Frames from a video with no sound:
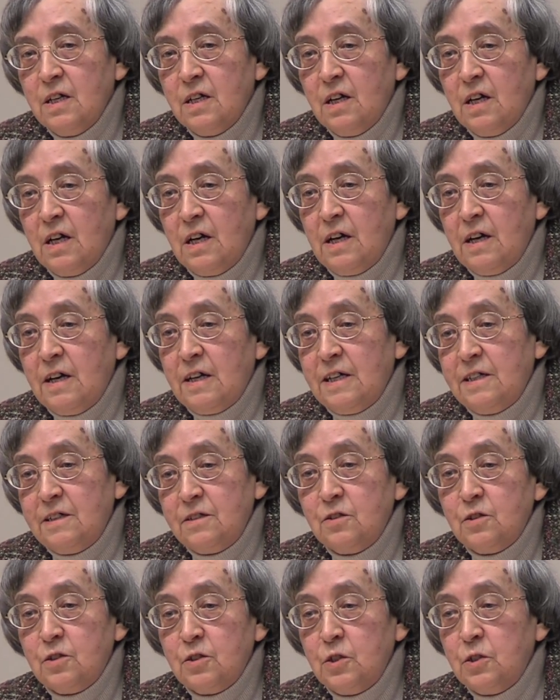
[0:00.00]

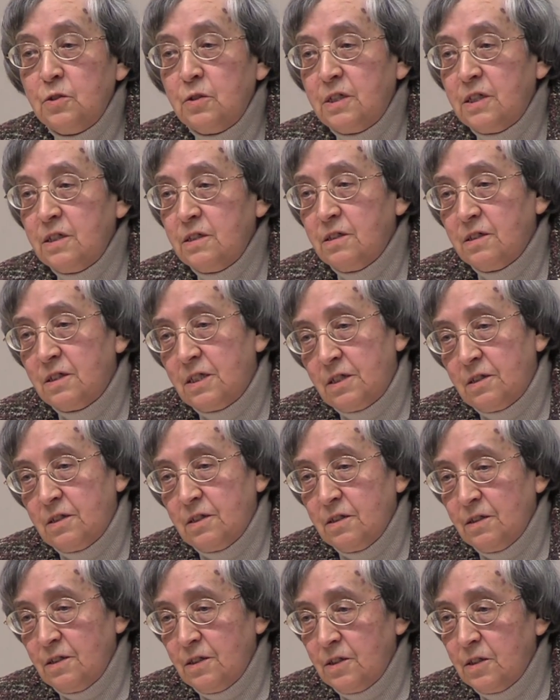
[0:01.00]
and the United
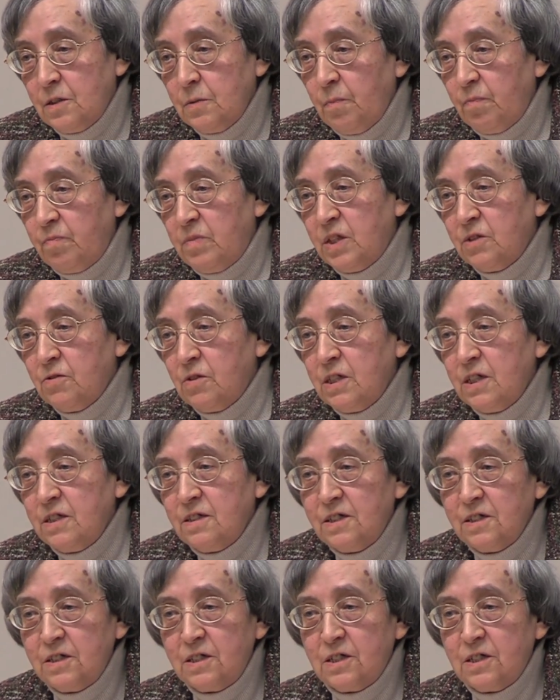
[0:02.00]
States. The United